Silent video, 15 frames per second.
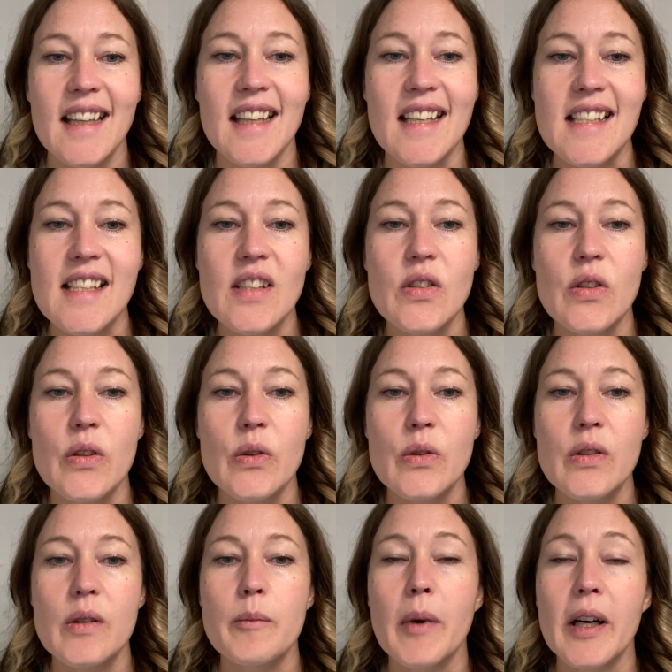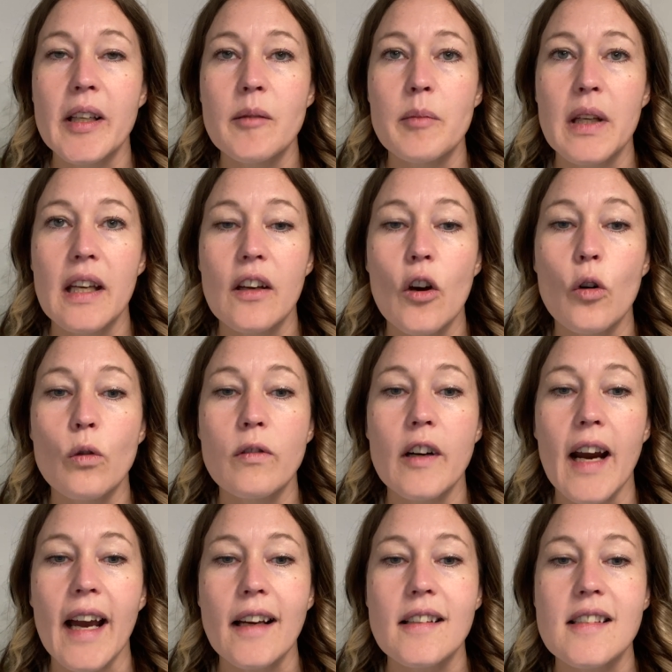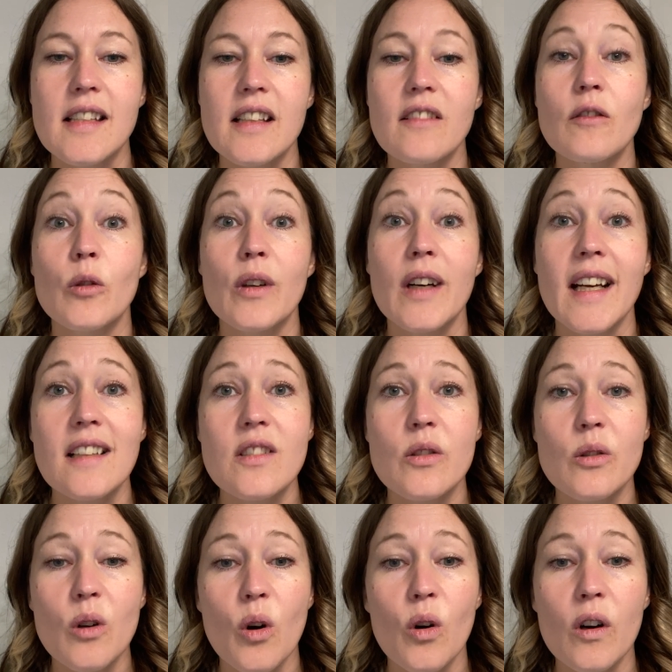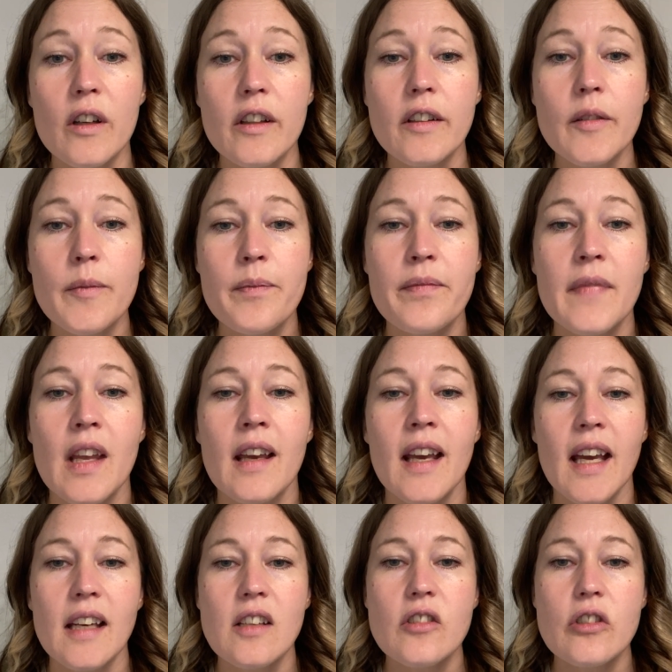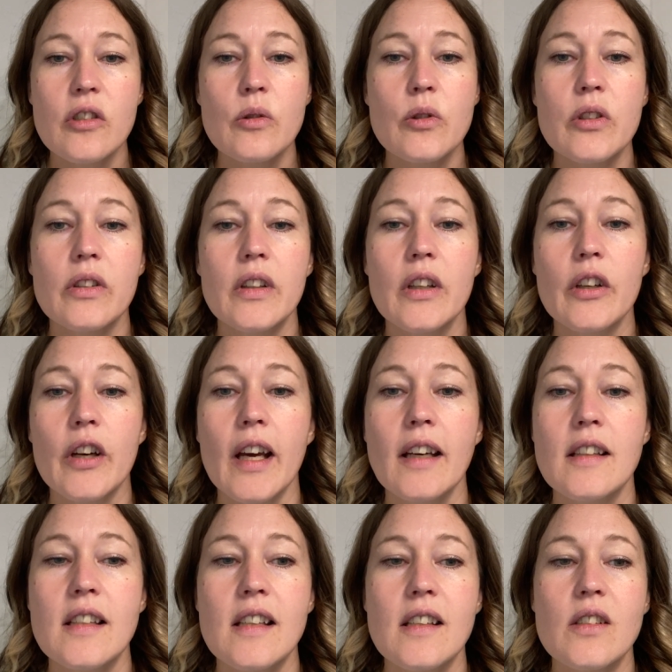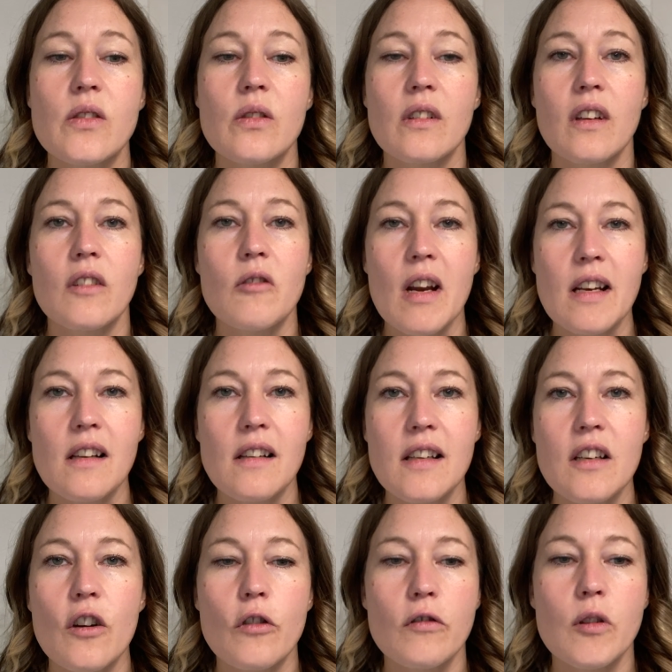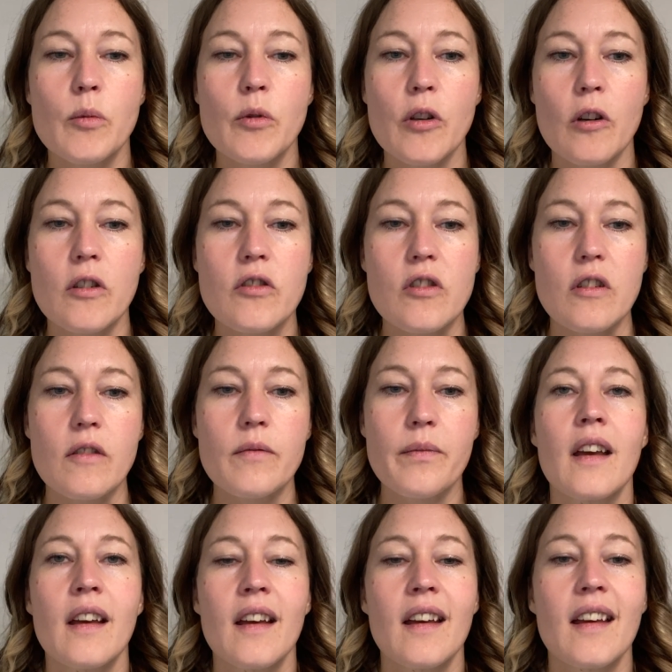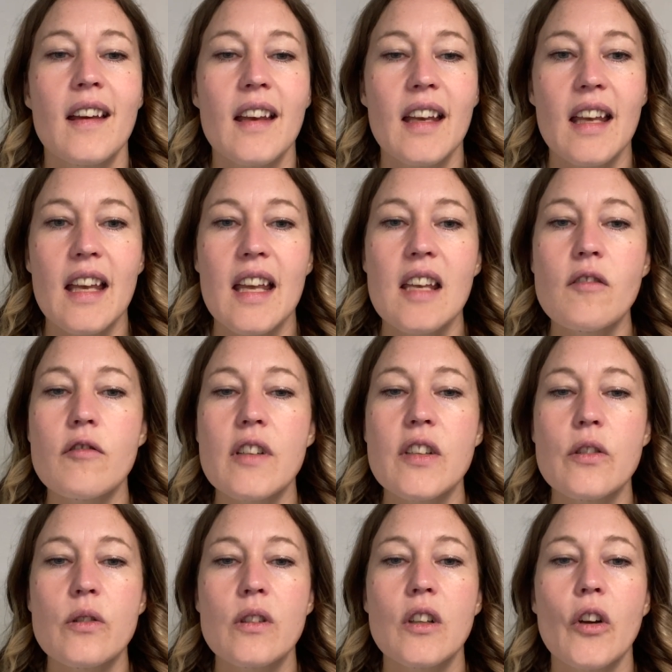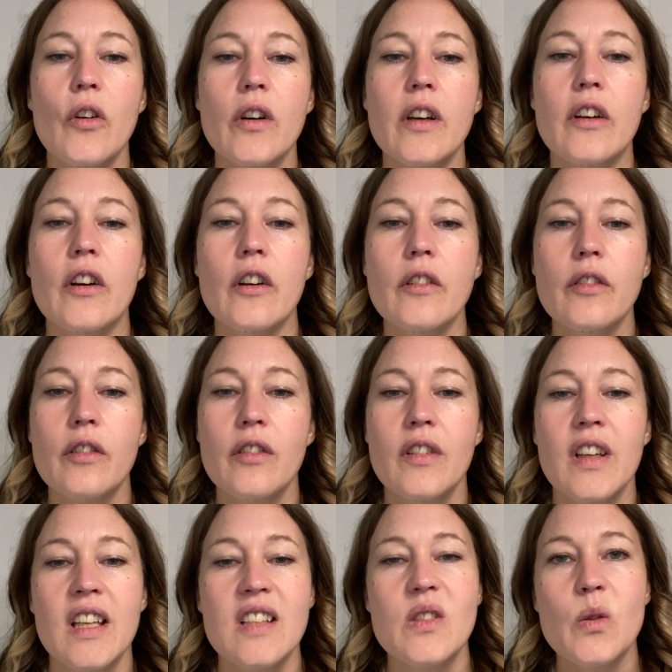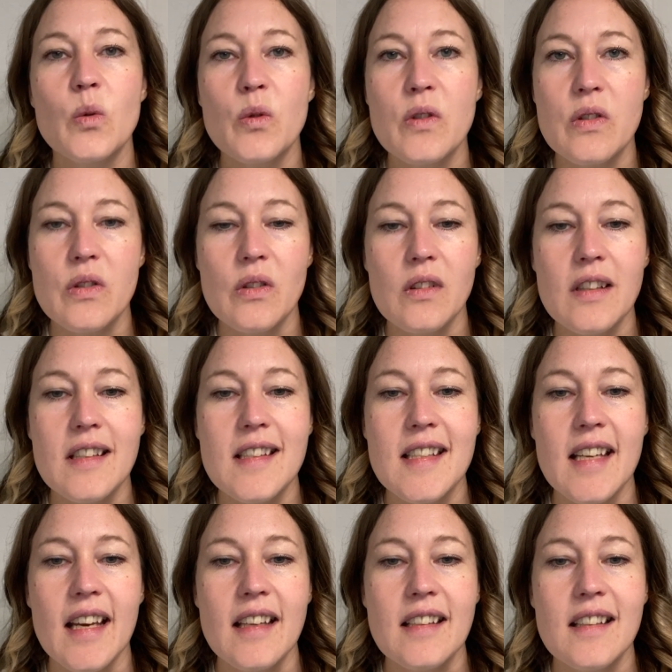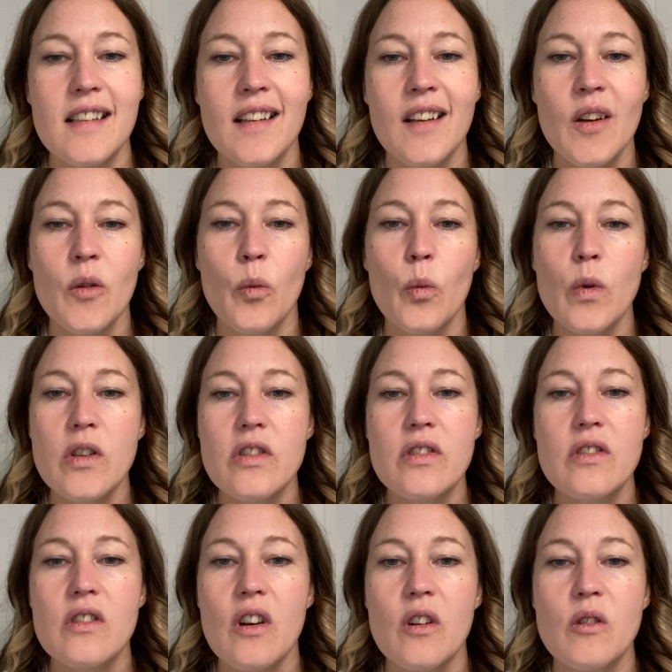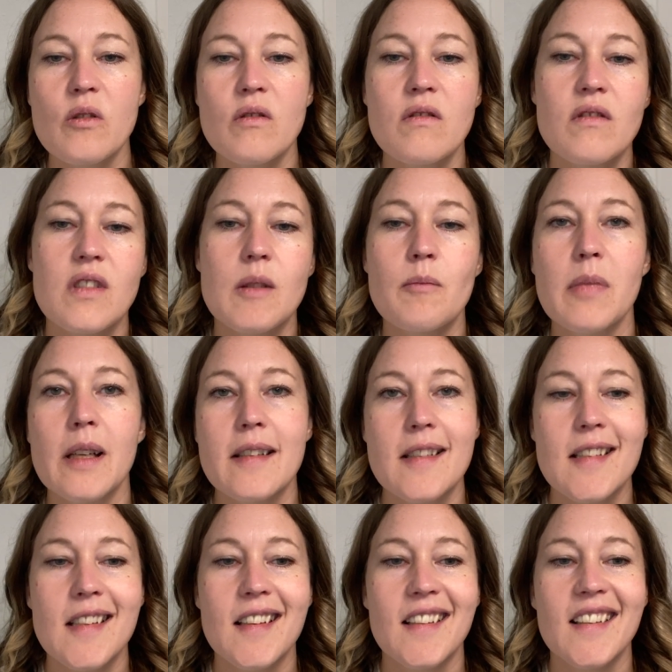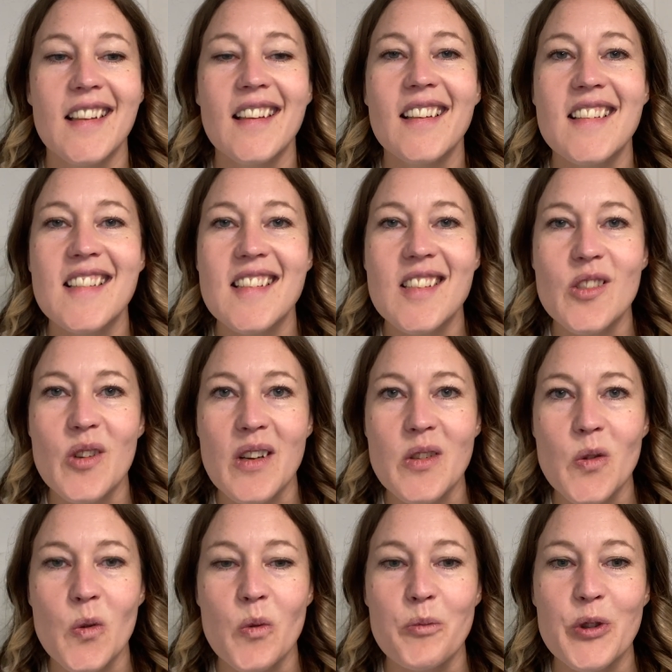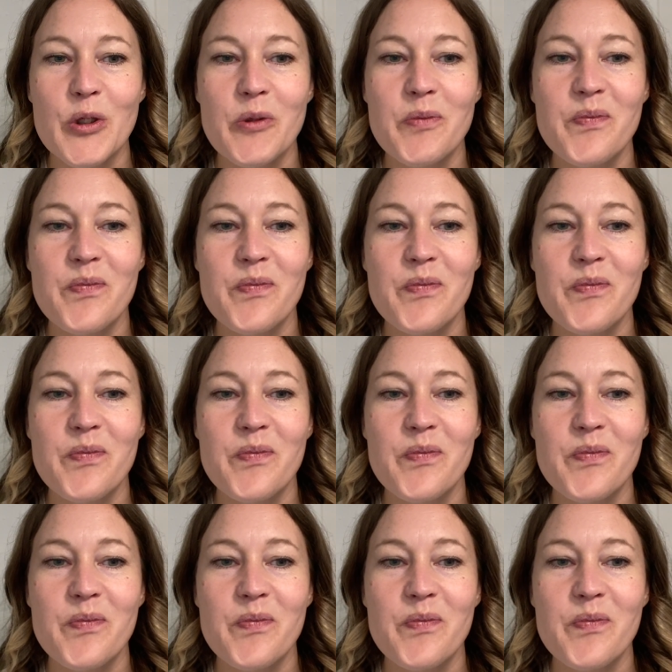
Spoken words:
This is due to the mind being overactive or extra on, and it's usually connected to an adrenaline overproduction. If we do it long enough, it's cortisol instead, which is known simplistically as the stress hormone.